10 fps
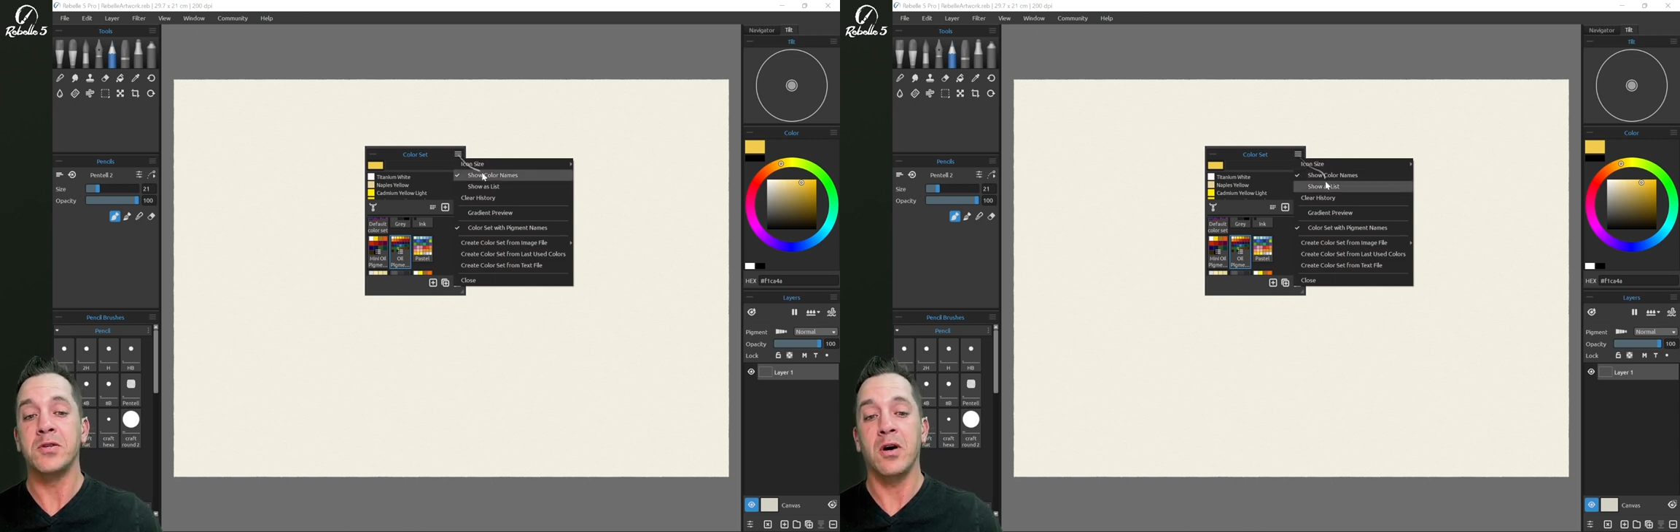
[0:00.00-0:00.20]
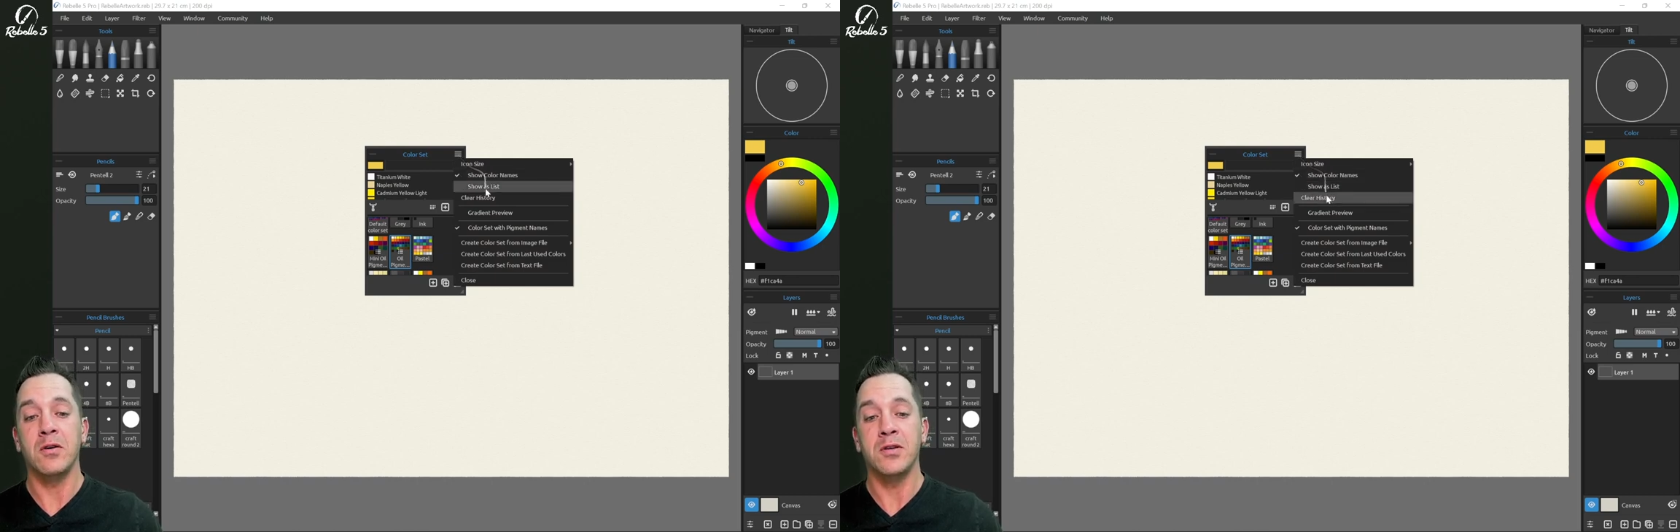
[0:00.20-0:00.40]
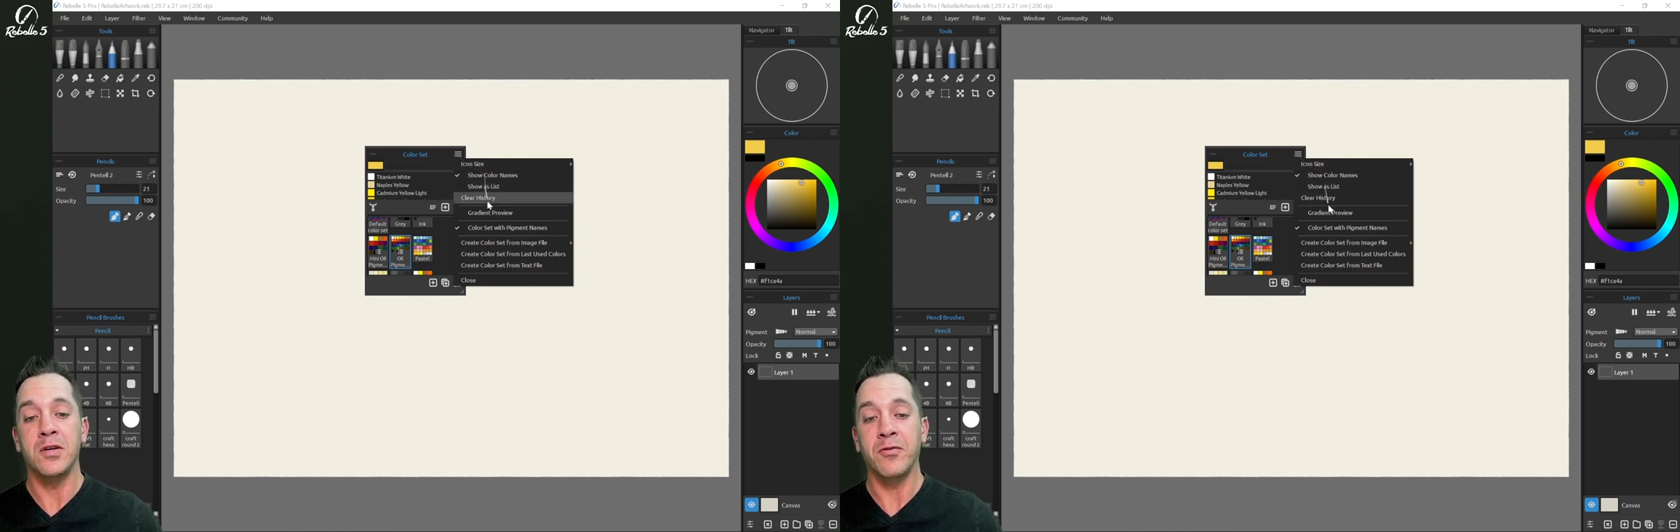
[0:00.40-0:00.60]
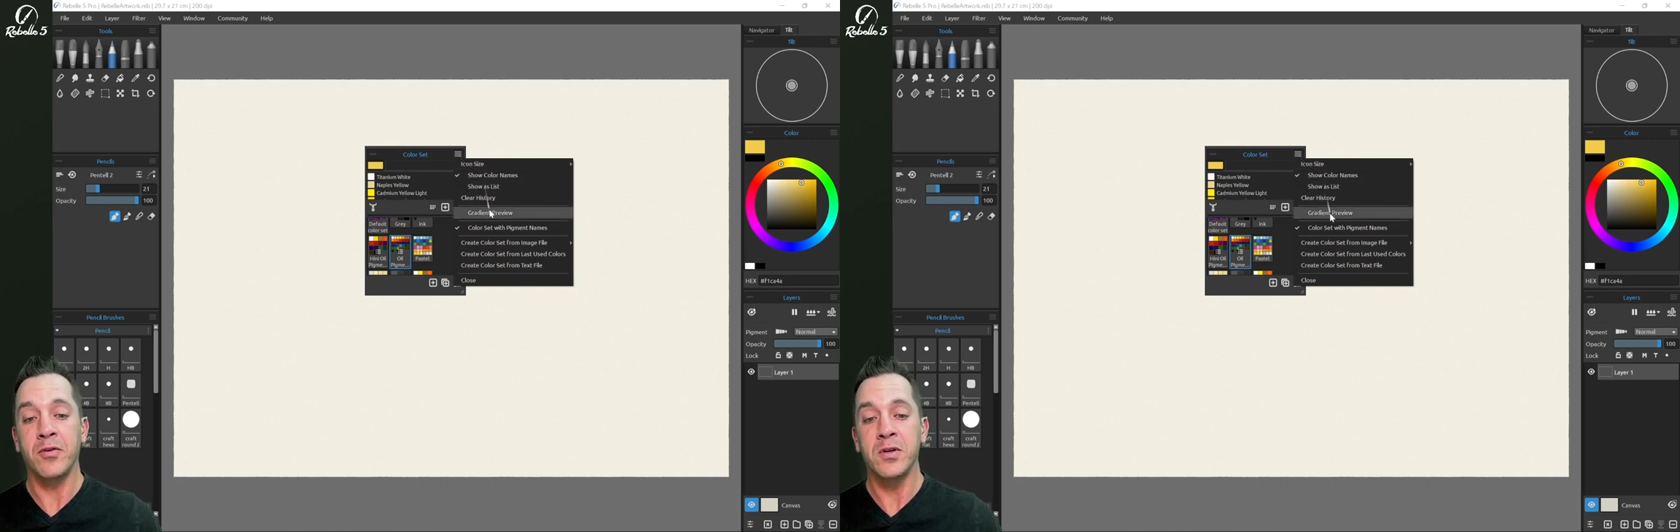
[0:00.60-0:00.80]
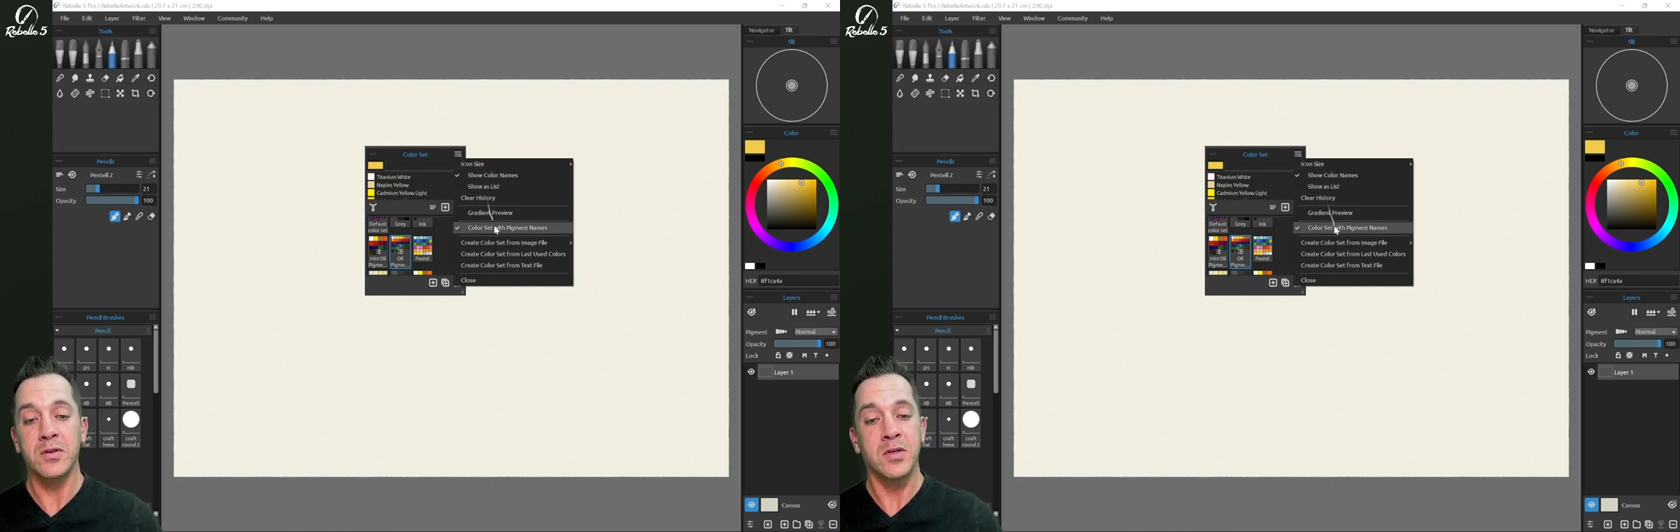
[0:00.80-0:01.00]
are
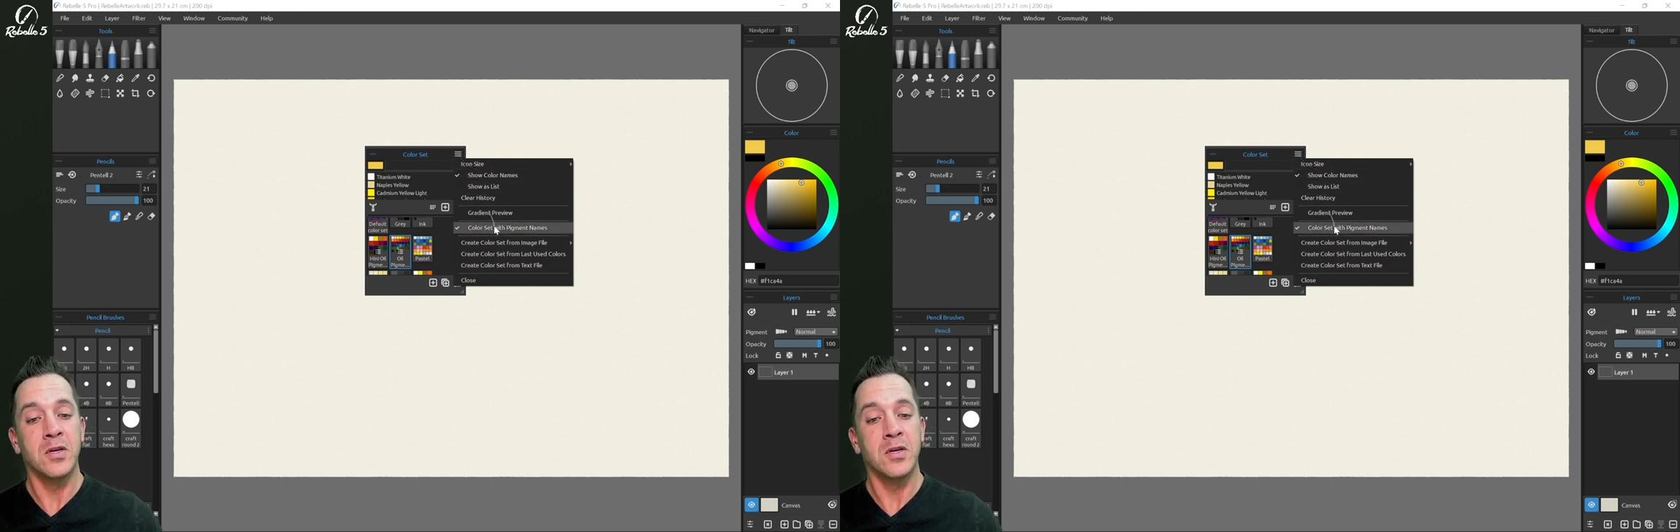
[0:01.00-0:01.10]
different